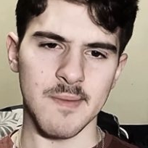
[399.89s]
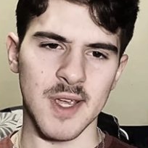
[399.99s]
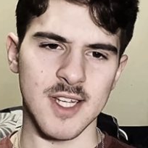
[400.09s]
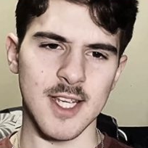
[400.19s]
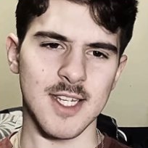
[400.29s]

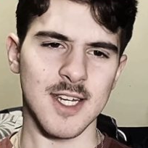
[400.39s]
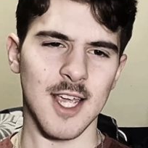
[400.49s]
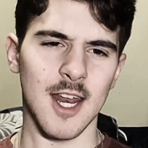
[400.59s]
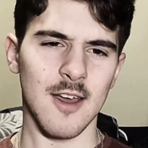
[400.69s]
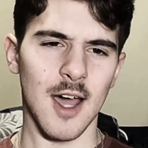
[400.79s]
because I didn't
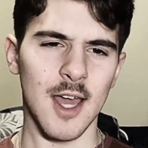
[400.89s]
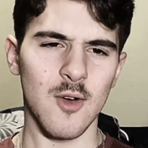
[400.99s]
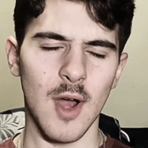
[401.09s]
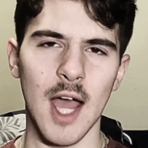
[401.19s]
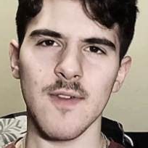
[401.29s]
kind of I
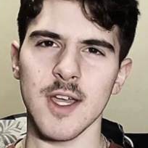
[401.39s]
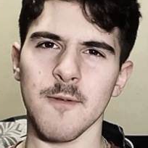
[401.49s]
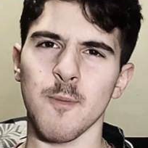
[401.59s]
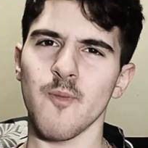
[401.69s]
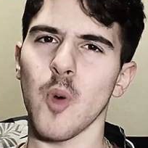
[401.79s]
don't have like a
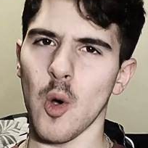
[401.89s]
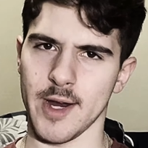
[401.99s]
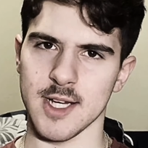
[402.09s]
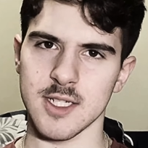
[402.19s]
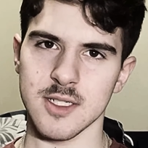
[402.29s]

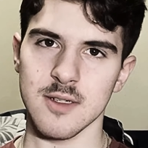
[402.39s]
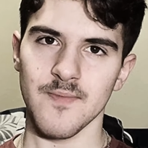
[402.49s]
point.